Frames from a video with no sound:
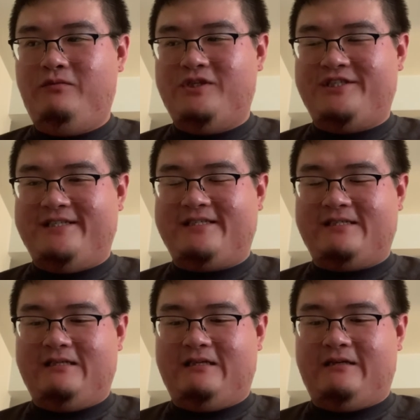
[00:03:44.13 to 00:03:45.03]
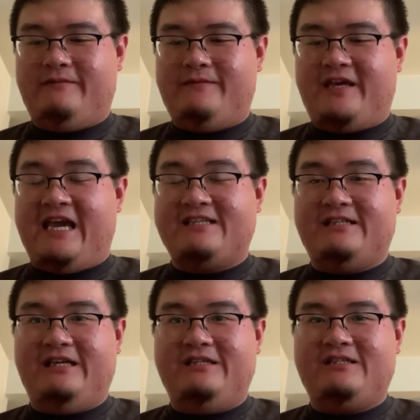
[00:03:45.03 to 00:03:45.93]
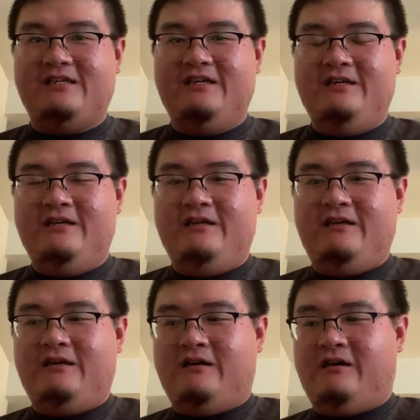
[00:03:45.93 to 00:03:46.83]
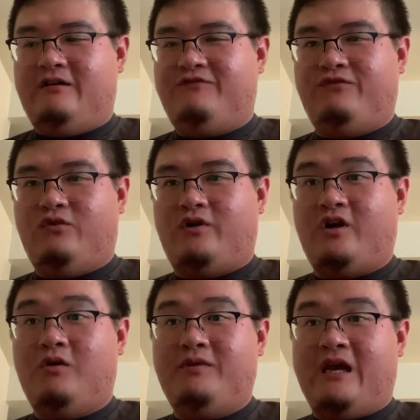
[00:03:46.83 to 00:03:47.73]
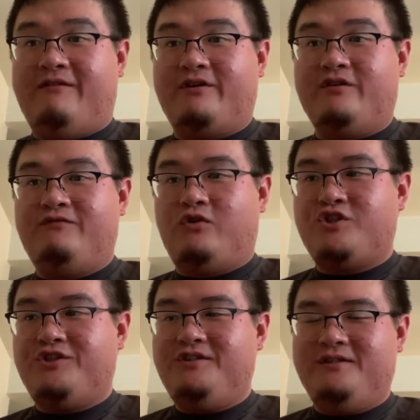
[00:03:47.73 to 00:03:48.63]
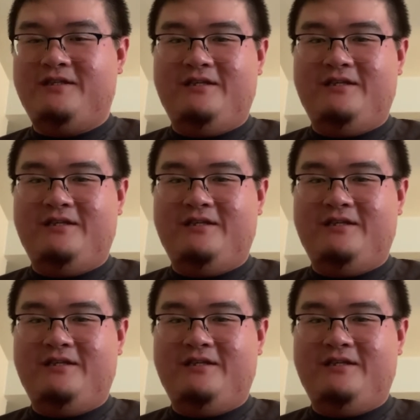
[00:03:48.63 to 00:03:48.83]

which is the Cantonese for hope you have a good fortune.